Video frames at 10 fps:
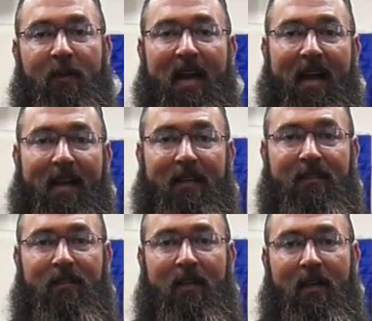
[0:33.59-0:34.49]
But
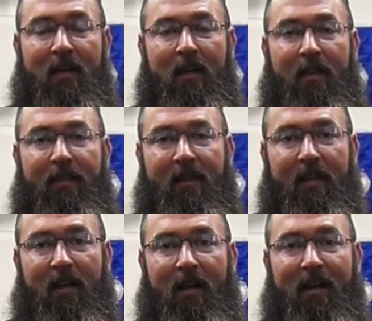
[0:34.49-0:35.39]
as
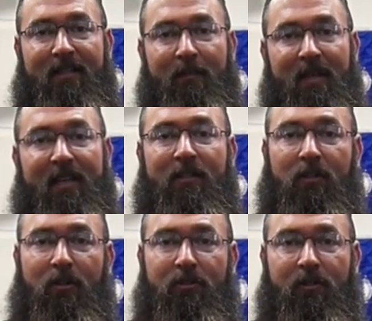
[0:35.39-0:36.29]
the meet gets
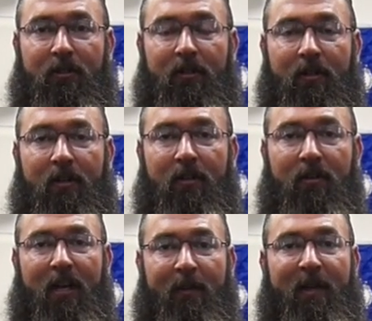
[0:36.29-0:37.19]
closer,
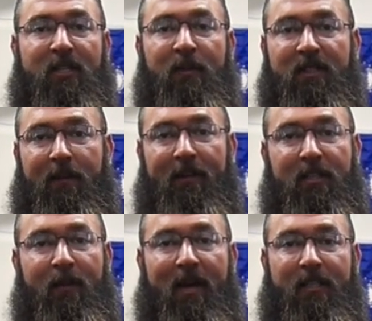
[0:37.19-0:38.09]
you got to be as specific
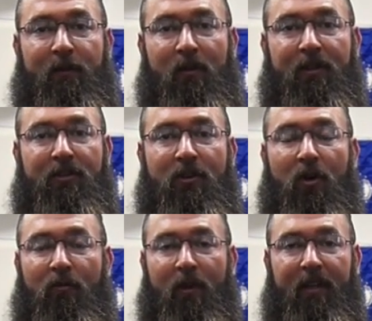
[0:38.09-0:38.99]
as possible, and there's
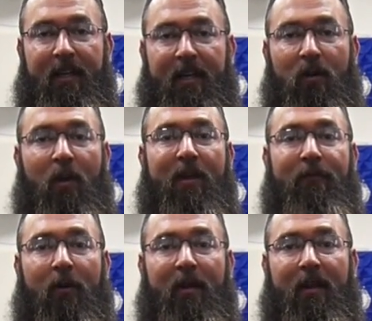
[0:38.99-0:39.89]
no really getting away
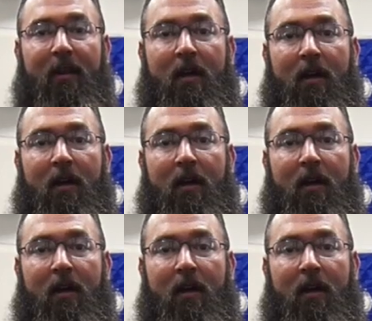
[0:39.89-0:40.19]
from it.